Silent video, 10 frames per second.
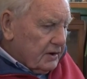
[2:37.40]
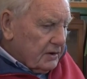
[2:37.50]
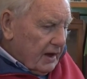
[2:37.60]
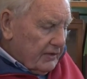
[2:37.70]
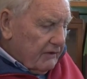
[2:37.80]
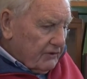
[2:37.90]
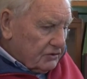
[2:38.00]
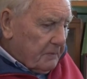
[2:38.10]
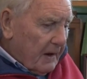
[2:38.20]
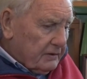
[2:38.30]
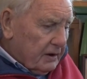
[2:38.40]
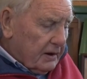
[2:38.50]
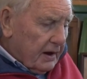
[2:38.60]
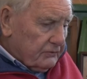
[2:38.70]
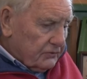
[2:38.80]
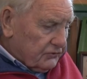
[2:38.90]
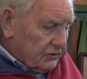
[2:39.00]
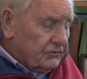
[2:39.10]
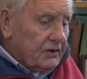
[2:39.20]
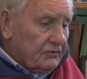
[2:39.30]
Uh, they've expanded it now to
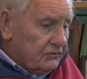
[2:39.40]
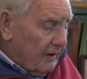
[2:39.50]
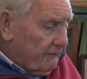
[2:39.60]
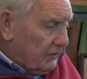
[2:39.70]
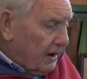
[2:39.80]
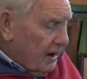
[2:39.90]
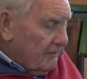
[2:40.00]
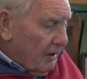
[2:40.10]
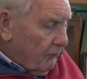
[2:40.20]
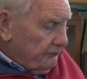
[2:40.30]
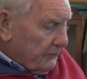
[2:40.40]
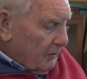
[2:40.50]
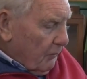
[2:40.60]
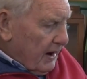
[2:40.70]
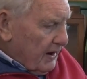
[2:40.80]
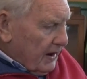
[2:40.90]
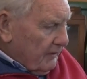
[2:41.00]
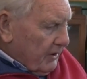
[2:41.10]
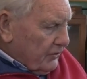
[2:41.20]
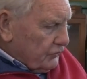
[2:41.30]
60 and 70, but where, they,
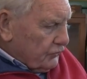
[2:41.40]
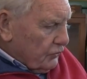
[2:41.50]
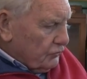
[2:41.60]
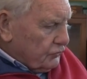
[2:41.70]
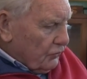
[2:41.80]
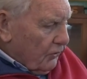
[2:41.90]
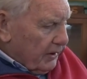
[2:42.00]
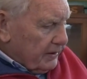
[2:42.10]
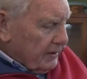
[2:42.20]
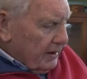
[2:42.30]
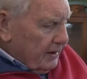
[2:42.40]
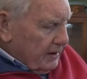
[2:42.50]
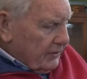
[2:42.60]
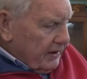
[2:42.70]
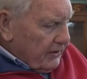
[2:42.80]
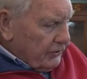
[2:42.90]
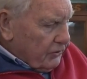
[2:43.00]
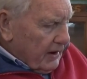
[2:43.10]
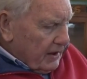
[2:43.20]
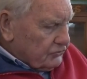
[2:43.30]
where the two join, they, they
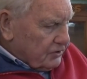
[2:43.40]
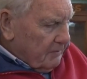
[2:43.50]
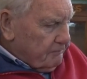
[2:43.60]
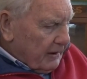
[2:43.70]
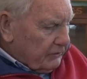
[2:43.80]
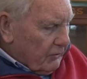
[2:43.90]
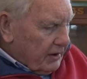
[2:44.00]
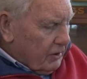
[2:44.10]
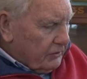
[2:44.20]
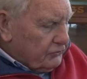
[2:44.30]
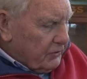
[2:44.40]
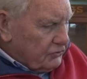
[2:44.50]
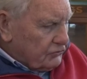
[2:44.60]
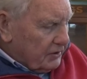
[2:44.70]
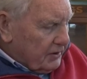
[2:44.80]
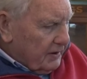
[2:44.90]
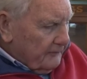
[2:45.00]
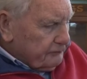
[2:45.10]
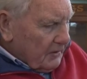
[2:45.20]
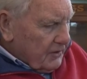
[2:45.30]
don't actually butt right onto each other.
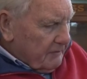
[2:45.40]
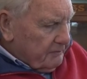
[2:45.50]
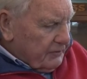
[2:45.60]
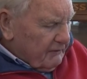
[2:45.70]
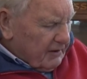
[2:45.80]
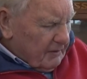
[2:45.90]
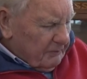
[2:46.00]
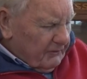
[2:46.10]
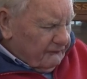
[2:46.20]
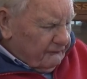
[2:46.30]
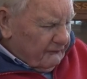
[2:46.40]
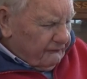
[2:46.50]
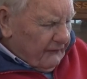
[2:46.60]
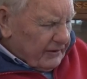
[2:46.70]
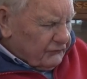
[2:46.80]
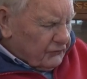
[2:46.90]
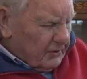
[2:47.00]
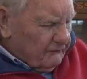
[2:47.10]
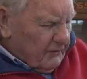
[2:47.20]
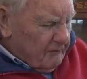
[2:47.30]
They're, they're a couple of
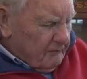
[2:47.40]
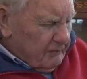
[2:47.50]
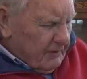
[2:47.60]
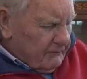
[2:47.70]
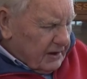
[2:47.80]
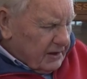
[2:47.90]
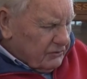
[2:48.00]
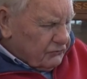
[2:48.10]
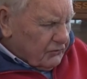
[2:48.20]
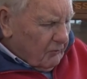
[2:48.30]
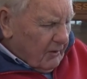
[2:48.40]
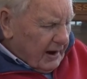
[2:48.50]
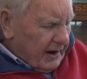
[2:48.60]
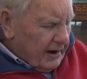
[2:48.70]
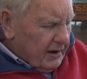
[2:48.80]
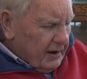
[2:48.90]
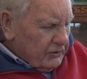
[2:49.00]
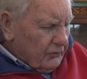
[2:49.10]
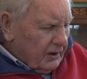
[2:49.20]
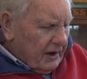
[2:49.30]
fractions of, um, of, an inch away
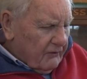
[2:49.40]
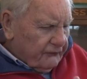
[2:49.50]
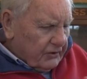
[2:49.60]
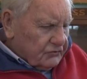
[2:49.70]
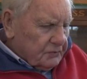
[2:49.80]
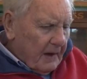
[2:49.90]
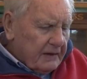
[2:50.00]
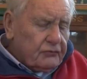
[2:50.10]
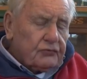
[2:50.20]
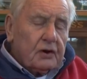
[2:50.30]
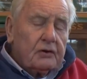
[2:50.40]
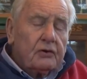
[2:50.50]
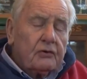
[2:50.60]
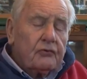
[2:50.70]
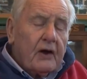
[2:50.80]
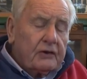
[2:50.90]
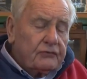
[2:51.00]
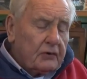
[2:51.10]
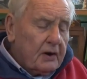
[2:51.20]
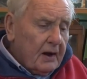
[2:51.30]
to allow for expansion and
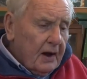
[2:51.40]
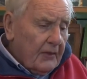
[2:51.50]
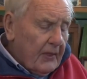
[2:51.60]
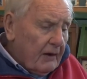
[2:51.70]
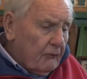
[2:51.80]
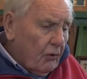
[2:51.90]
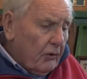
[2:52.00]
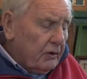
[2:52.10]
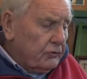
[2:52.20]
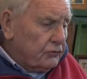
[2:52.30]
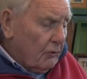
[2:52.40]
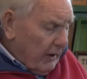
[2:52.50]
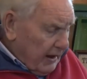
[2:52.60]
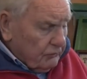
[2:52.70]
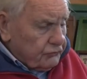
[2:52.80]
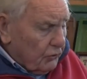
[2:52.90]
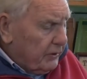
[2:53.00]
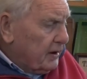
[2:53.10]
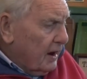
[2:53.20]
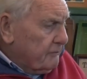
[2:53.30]
contraction, and that royal rail
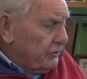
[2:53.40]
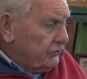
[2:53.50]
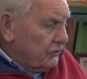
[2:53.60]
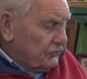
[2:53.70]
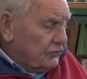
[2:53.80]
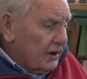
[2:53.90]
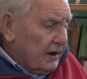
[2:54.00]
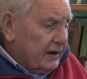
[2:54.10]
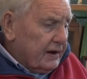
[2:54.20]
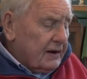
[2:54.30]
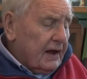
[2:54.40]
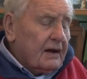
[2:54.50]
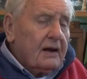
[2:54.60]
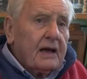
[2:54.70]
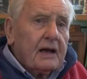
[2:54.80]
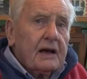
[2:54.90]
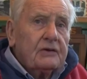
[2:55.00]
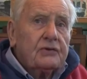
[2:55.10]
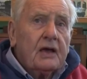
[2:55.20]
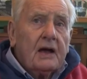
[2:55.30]
joint produces a clickety click as
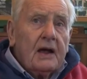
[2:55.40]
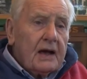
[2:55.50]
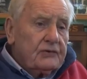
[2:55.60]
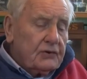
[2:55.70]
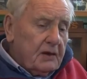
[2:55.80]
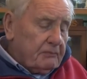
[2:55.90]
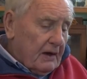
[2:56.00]
the as the